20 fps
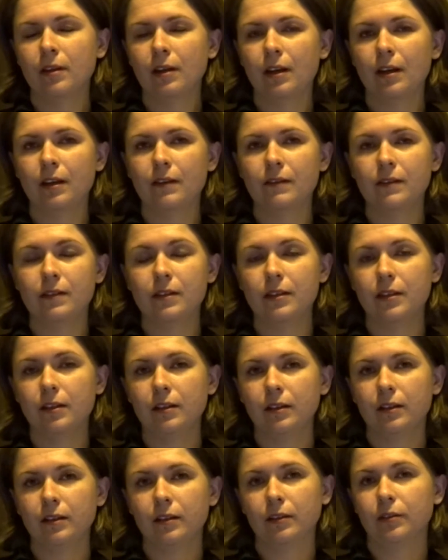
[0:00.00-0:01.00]
antique,
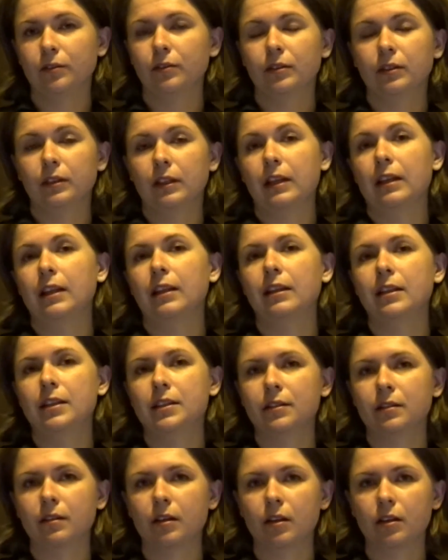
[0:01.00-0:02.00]
at
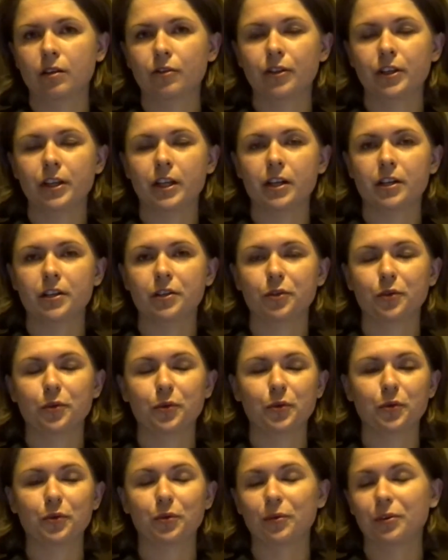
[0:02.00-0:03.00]
least 100 years
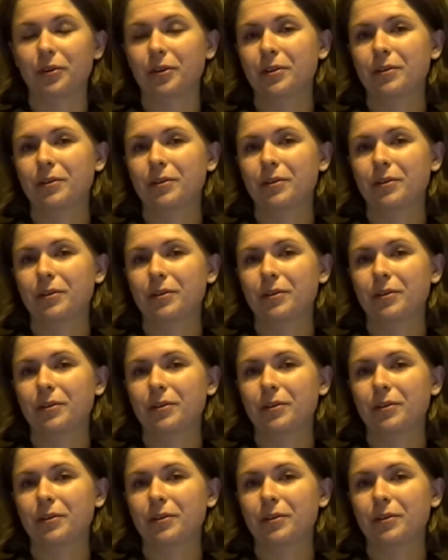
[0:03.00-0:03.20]
old, or